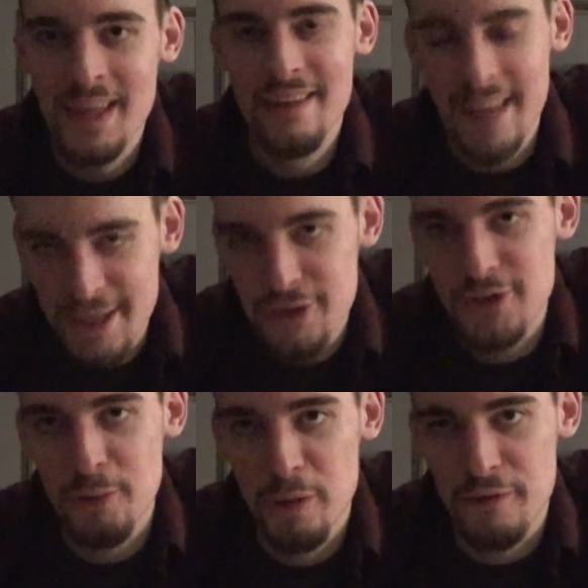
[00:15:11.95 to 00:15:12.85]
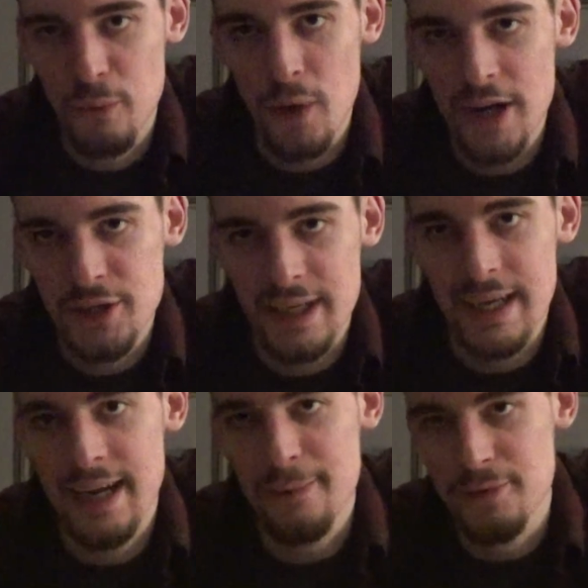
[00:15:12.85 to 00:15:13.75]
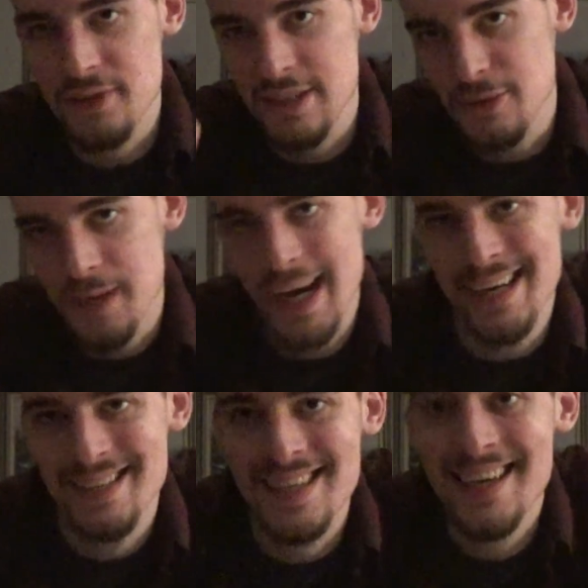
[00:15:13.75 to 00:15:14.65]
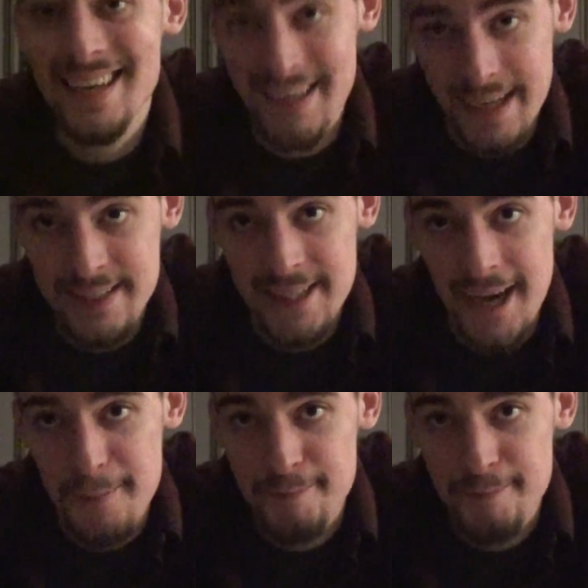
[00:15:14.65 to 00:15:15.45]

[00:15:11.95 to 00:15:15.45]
Thank you so much for watching, and I will see you guys next time.